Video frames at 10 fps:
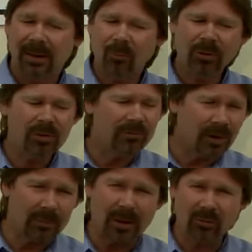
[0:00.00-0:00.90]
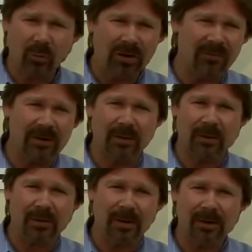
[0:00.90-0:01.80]
And once you've done about 20 feet of
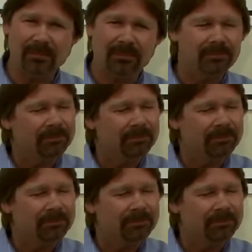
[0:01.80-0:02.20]
the seam,